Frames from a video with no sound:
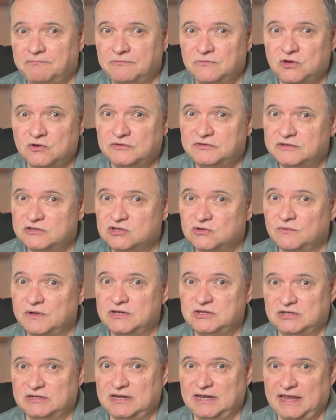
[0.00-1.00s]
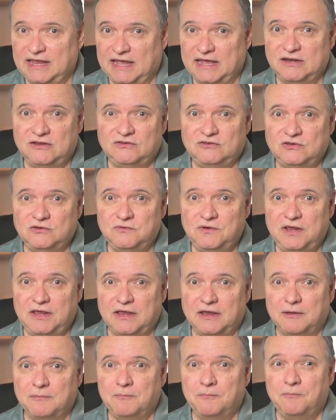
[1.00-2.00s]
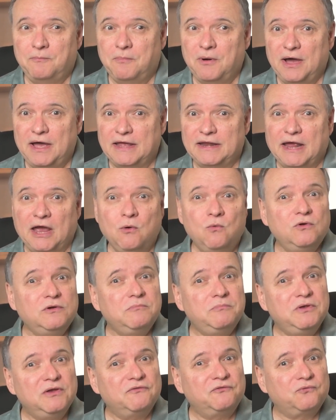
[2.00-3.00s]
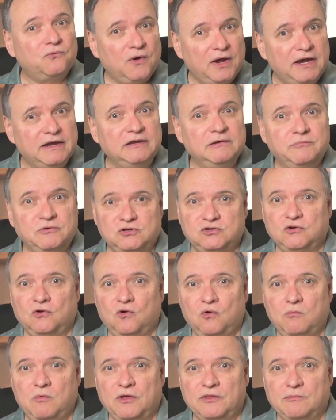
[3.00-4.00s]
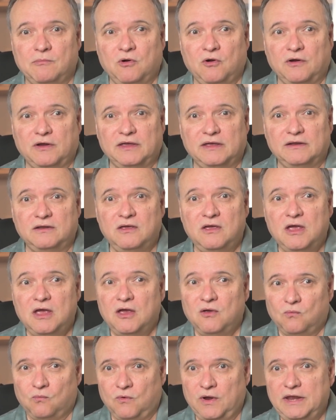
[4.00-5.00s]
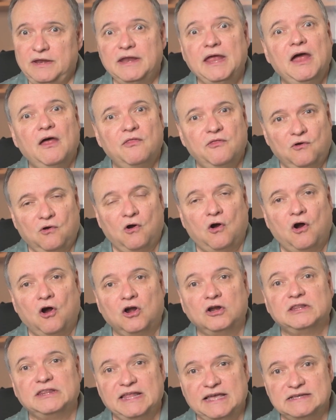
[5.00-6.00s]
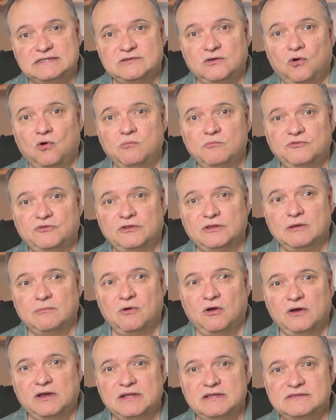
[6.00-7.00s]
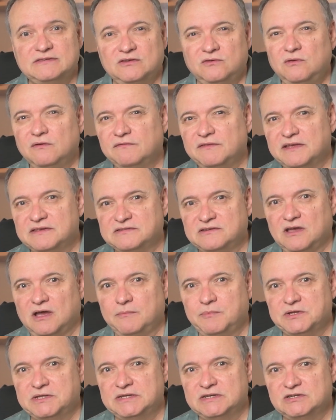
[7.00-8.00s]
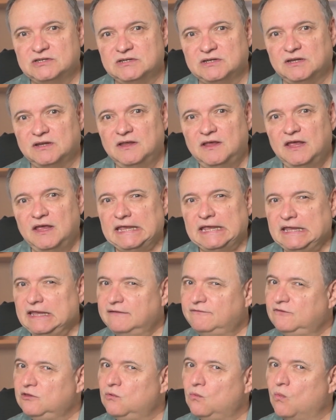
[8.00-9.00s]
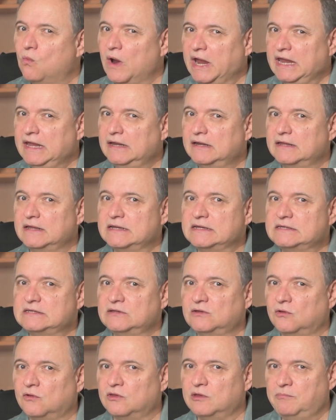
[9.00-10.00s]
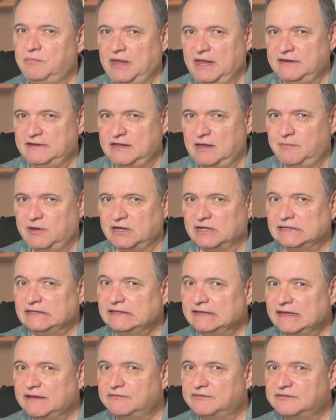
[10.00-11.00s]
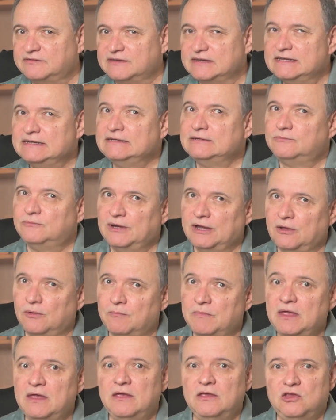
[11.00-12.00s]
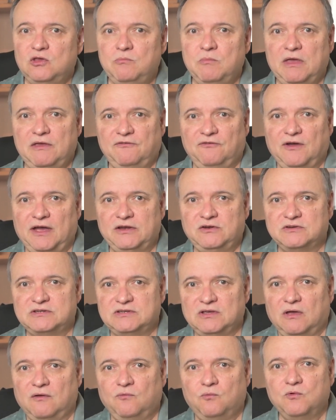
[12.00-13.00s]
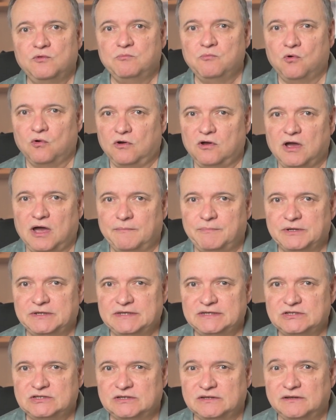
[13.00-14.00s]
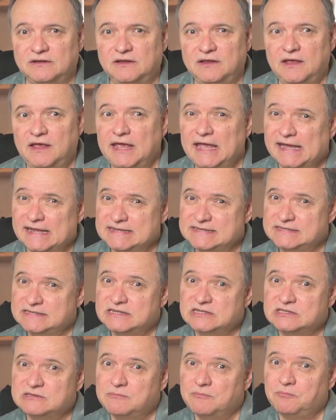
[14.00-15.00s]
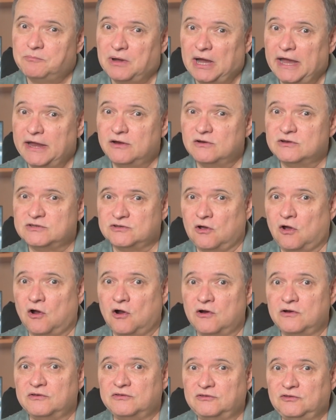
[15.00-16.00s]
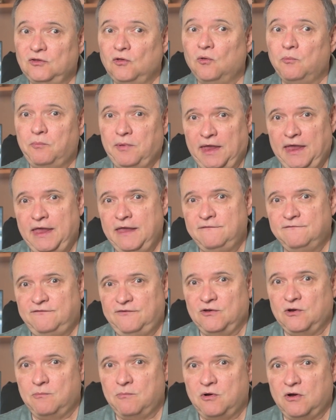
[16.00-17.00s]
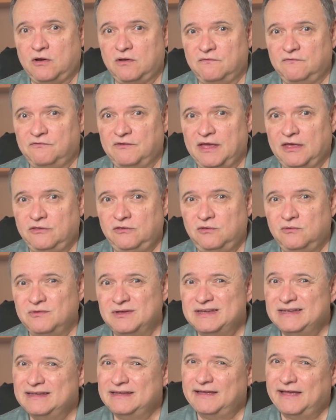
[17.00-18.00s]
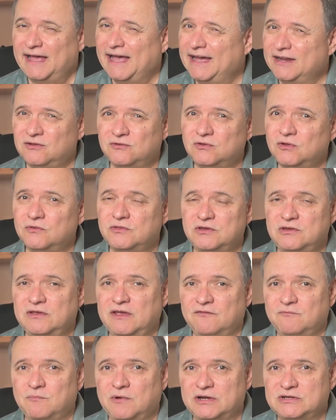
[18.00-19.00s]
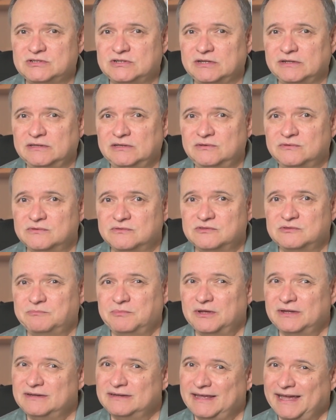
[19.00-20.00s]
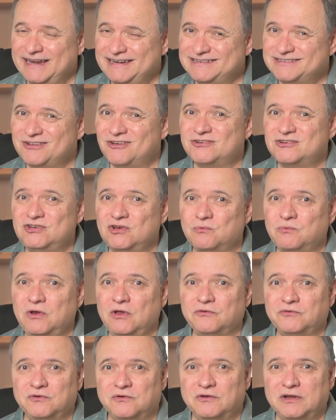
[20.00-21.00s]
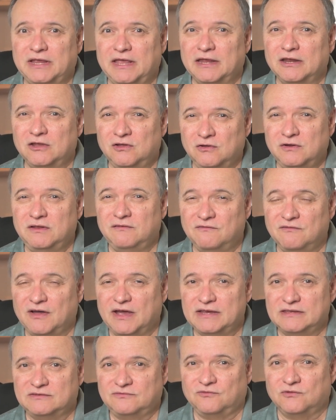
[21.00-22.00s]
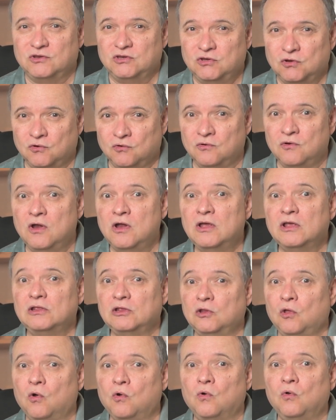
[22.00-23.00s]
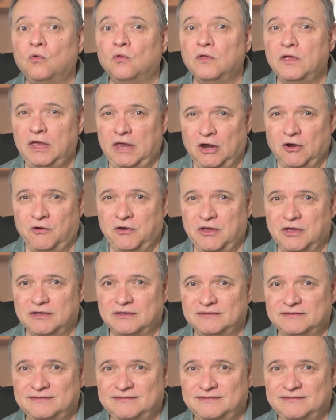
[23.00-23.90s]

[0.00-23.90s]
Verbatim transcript: Your situation, again, is unique, but I wouldn't be afraid to put your home on the market. Right now, there are less homes on the market, so you have less competition. If you wait until the pandemic lifts, well, you may find yourself with more competition. And since buyers are still paying fair market value, I don't know that you have much to lose, but I'd talk to your realtor to get good advice for your local area.